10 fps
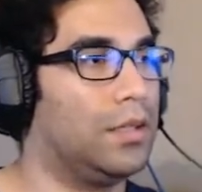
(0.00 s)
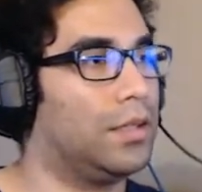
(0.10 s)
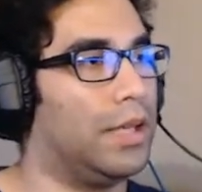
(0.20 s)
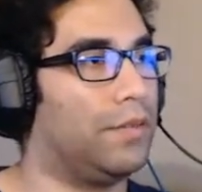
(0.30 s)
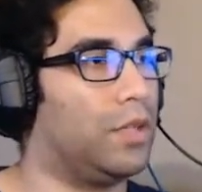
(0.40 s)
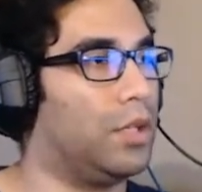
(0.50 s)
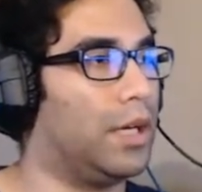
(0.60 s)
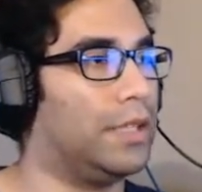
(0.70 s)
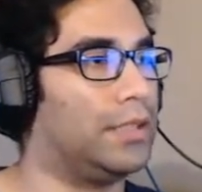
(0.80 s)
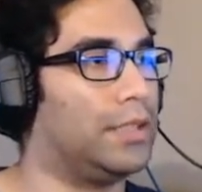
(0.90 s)
have no
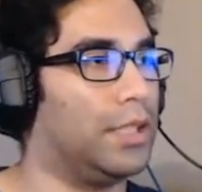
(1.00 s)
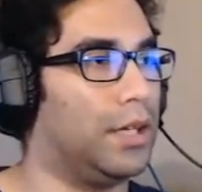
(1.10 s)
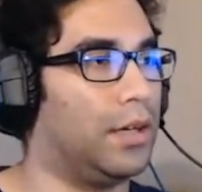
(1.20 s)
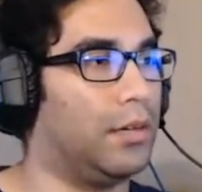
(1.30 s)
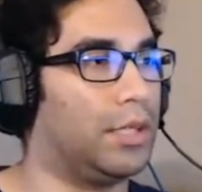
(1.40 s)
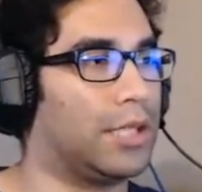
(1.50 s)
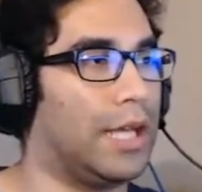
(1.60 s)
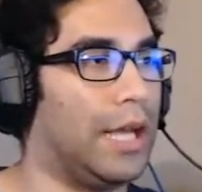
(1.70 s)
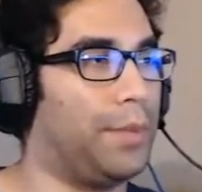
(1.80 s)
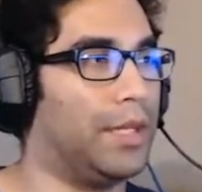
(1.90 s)
idea what's
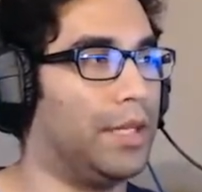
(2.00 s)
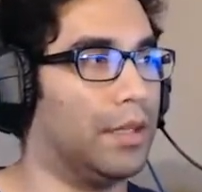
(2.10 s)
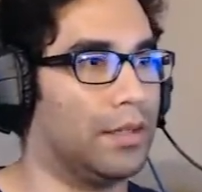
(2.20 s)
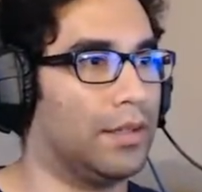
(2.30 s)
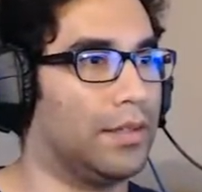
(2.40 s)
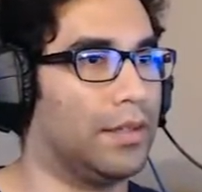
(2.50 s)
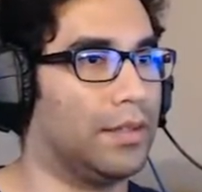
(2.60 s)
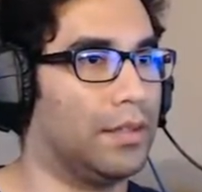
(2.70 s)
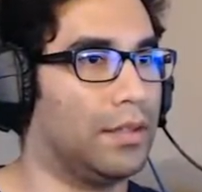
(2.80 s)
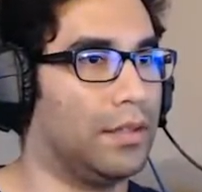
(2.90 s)
happening.
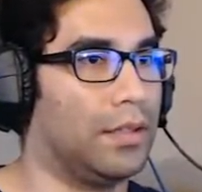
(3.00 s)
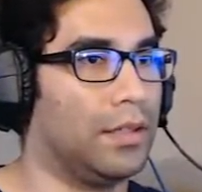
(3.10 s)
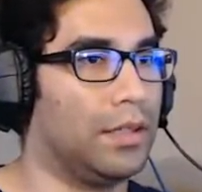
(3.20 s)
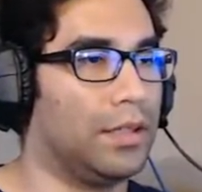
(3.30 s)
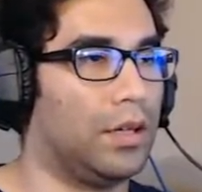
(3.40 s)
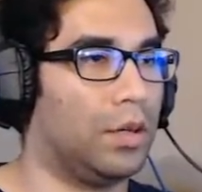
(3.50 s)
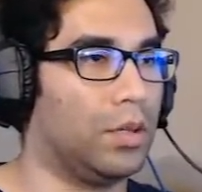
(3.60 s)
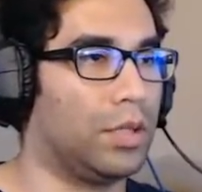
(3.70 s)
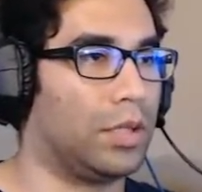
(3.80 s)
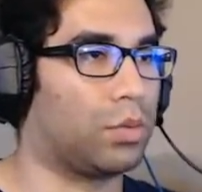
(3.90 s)

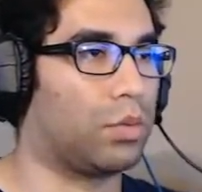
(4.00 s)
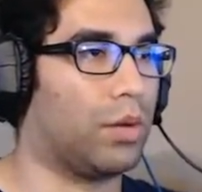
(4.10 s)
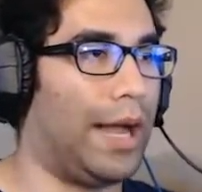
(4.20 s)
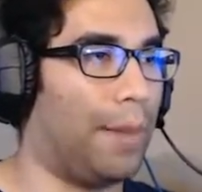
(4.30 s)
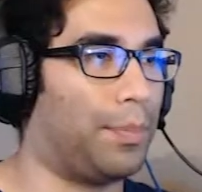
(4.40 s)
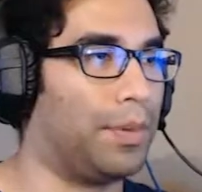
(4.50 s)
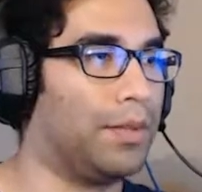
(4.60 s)
Holy crap.